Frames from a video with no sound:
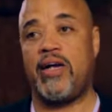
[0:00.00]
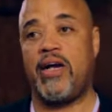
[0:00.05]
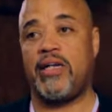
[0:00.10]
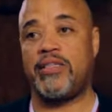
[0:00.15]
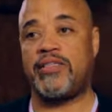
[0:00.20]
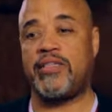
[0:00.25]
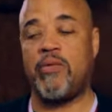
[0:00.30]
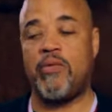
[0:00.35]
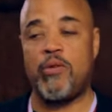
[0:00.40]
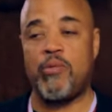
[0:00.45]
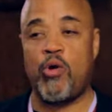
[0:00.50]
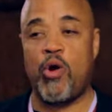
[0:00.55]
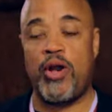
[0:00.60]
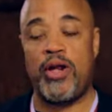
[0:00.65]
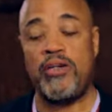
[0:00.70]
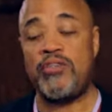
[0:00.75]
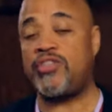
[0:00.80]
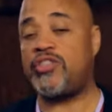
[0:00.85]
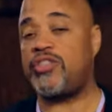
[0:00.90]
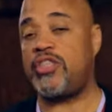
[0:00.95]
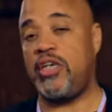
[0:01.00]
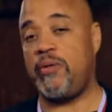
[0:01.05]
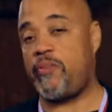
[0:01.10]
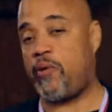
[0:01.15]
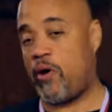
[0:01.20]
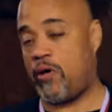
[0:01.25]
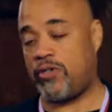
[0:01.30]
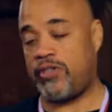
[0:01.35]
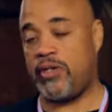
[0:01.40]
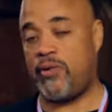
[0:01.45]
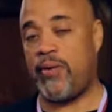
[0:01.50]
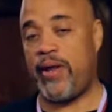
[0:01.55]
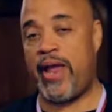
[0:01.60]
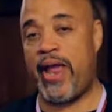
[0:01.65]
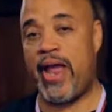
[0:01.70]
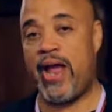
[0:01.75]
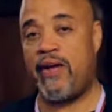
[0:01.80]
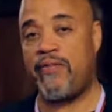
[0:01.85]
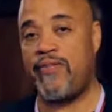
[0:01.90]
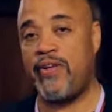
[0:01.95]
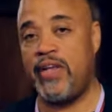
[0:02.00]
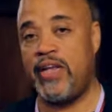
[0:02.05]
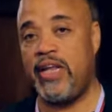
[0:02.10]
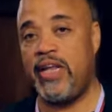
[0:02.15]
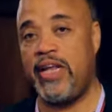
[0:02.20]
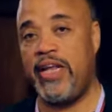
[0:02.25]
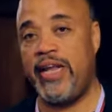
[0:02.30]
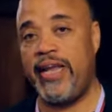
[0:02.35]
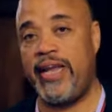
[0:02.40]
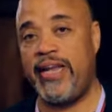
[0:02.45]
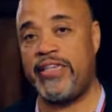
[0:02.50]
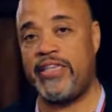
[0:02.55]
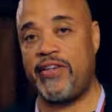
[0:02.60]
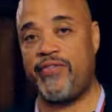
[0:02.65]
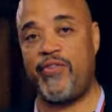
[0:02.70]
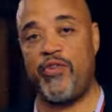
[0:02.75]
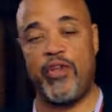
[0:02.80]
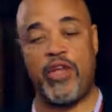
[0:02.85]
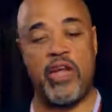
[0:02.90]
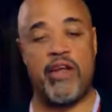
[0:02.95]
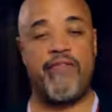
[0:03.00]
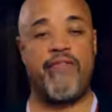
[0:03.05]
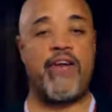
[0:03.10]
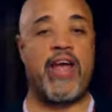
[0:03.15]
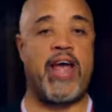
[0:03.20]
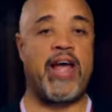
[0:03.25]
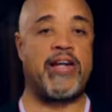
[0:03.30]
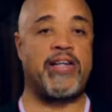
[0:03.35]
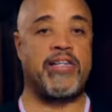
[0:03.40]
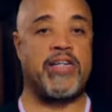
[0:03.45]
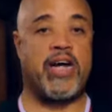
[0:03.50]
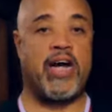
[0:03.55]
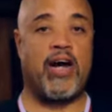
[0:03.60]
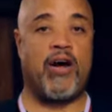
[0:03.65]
Some of the more interesting perks that we have is if you give at